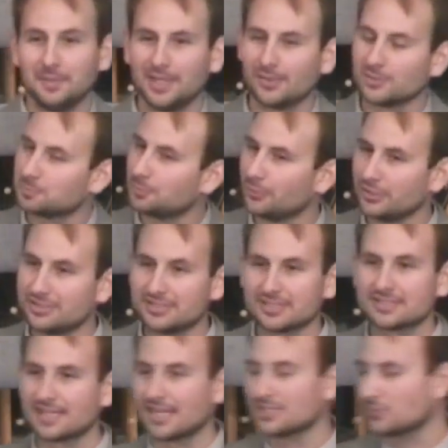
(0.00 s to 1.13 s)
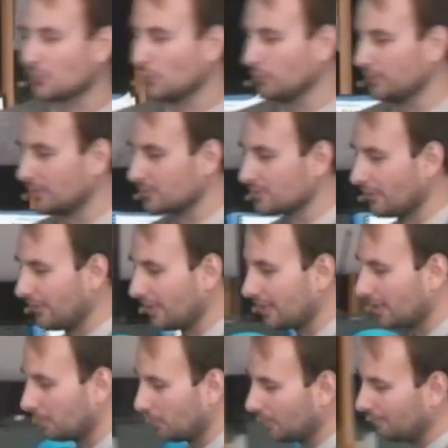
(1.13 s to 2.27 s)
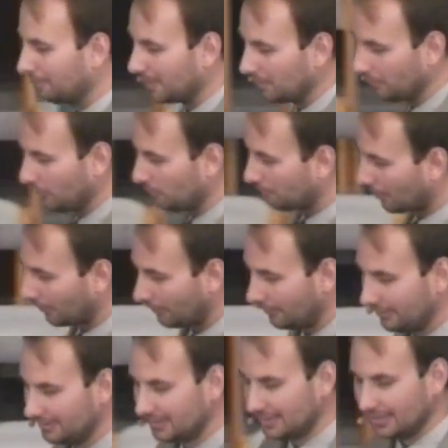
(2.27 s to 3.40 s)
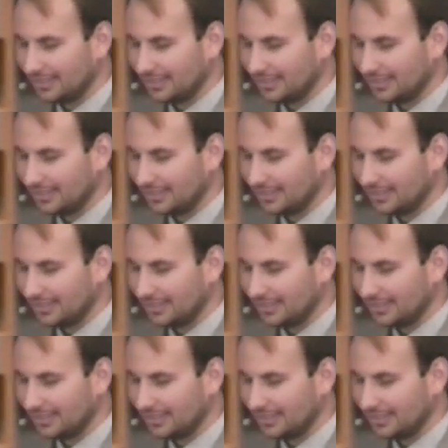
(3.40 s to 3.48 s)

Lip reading: it was pretty successful. There was only a couple of people who burnt